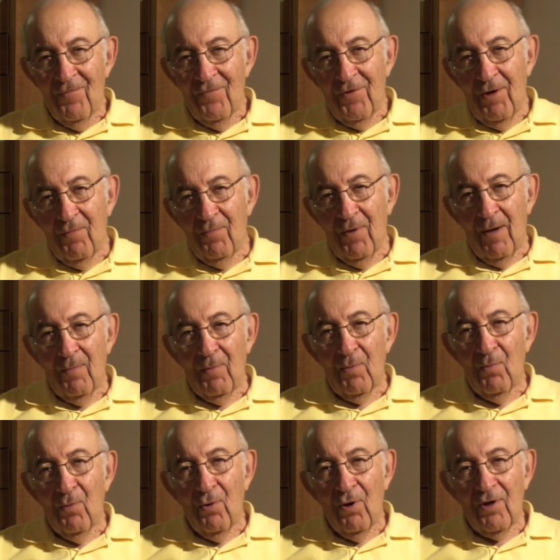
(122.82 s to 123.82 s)
They probably
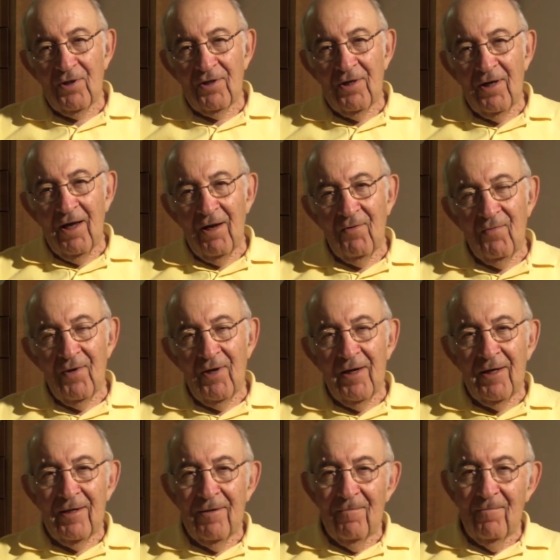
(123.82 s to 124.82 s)
walked and I
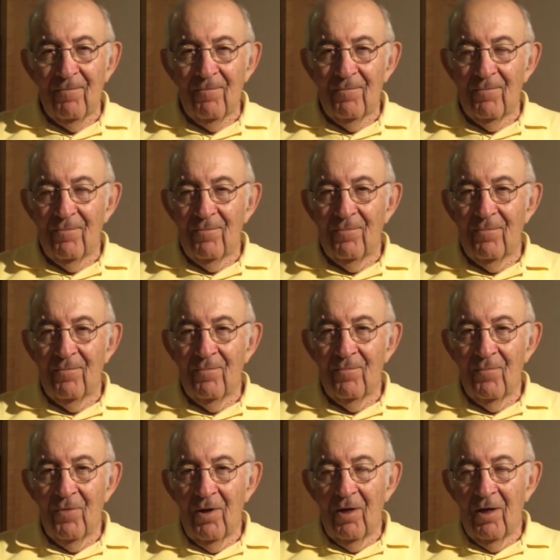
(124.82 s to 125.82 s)
ran.
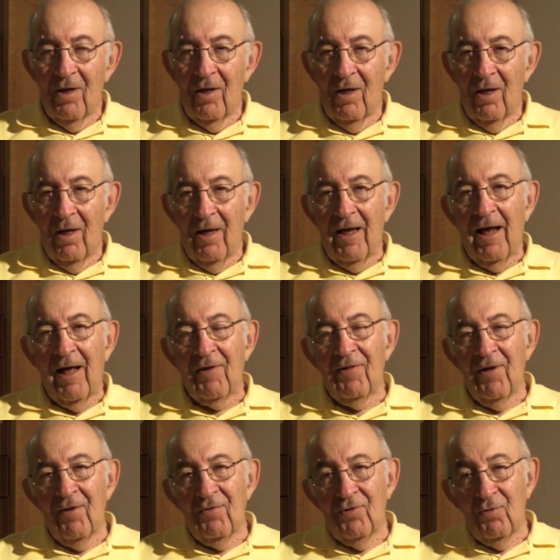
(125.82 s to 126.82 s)
It has
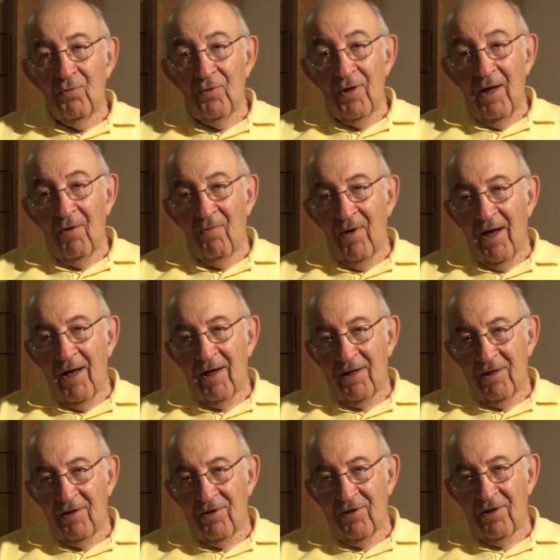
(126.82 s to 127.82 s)
nothing to do with Iraq,
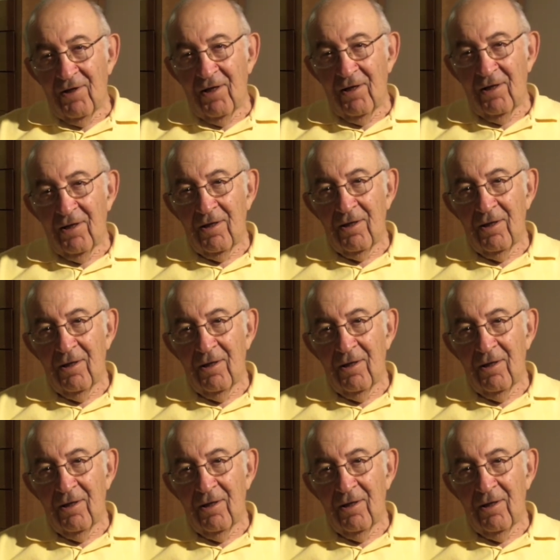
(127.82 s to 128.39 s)
incidentally.